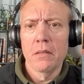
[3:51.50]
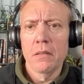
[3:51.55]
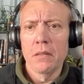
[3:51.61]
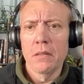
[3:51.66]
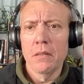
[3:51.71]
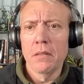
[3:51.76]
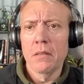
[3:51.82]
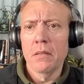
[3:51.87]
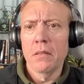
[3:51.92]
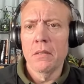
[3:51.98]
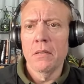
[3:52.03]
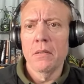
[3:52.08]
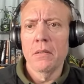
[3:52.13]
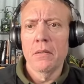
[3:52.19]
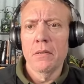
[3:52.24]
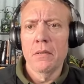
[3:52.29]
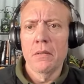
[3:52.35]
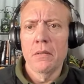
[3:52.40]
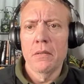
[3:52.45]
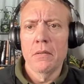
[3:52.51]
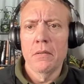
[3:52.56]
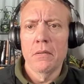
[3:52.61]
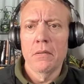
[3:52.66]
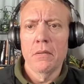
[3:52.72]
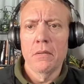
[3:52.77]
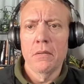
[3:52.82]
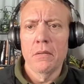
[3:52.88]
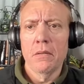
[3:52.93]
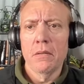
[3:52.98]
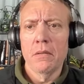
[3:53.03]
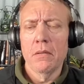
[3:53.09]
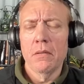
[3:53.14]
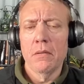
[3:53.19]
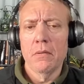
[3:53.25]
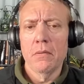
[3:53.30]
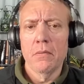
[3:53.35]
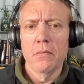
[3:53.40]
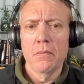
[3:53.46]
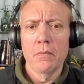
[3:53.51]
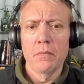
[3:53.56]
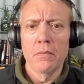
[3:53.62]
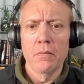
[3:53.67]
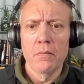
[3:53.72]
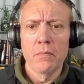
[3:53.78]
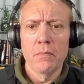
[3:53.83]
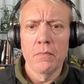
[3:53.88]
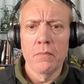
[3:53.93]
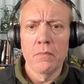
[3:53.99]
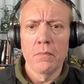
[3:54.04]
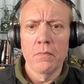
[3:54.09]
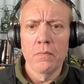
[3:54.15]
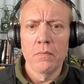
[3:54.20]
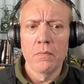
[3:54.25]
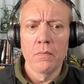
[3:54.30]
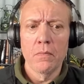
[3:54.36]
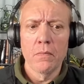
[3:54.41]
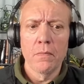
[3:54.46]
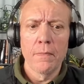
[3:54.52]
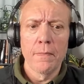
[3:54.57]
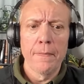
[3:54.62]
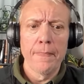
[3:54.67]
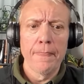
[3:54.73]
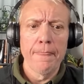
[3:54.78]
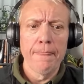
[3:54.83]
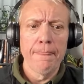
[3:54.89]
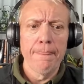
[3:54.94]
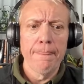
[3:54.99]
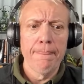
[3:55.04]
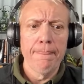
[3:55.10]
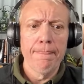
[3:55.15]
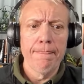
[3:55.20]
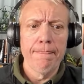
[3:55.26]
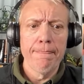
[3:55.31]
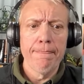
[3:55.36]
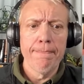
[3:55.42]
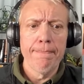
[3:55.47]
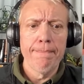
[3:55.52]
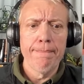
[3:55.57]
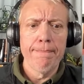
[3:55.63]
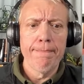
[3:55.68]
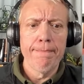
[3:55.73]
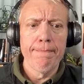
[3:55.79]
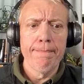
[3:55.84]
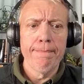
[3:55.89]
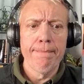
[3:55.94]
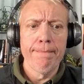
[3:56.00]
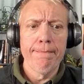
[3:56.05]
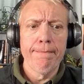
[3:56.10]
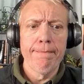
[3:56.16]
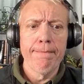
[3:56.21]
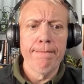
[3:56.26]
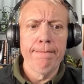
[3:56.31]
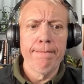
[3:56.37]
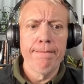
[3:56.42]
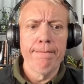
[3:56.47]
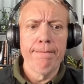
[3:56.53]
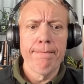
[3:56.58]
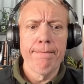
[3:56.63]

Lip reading: The person shown says nothing.